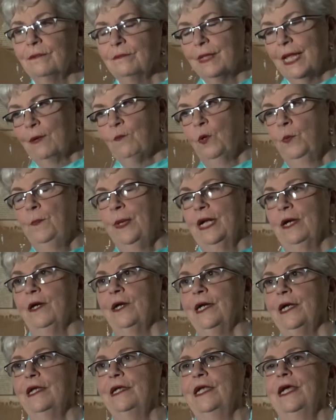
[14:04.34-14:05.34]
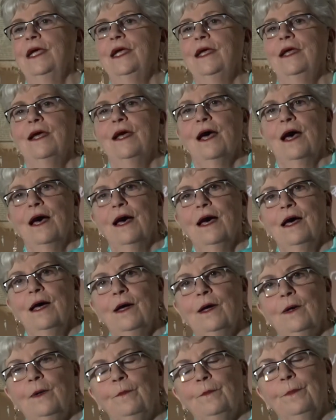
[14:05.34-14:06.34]
they were married,
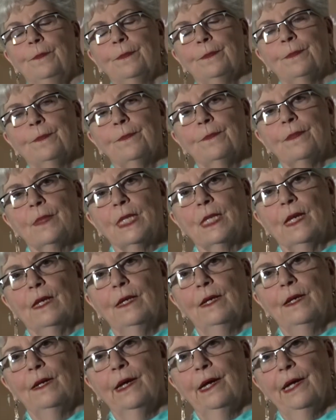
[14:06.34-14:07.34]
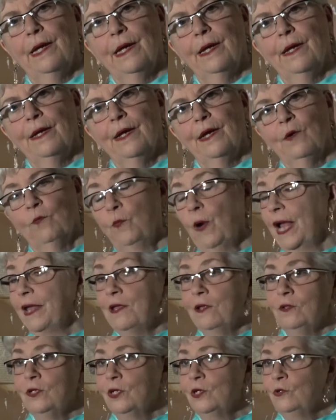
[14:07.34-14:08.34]
um, a
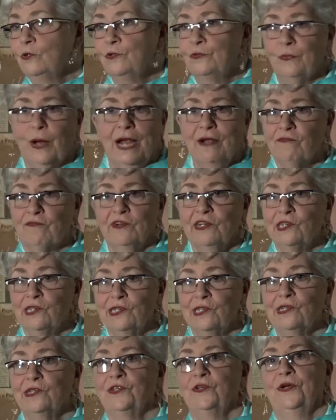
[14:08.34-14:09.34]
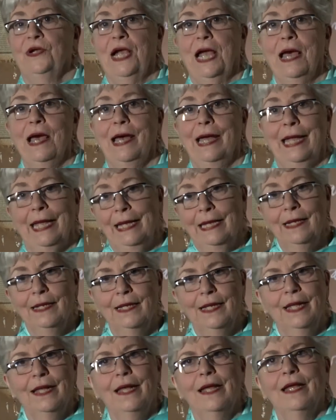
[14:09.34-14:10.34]
regular draft resistor guy
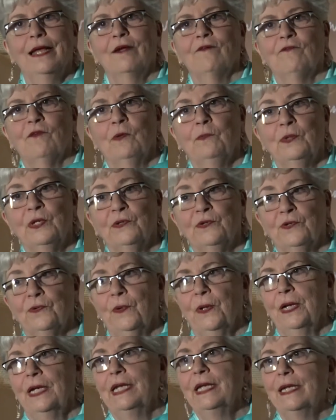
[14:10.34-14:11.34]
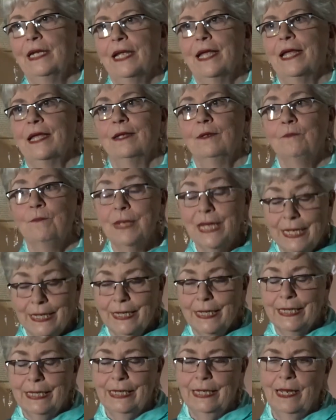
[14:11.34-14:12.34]
from Detroit, and
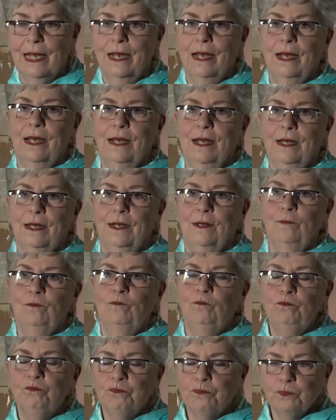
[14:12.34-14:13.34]
me. Um,